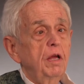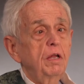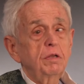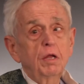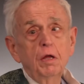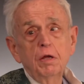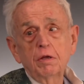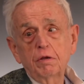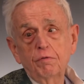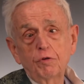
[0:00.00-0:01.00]
And
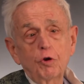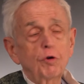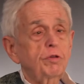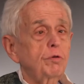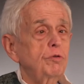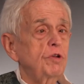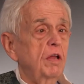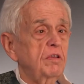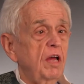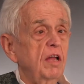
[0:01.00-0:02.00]
if you go through
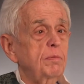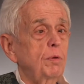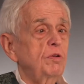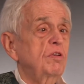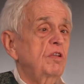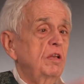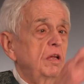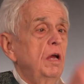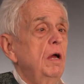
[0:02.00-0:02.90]
John's Gospel, you see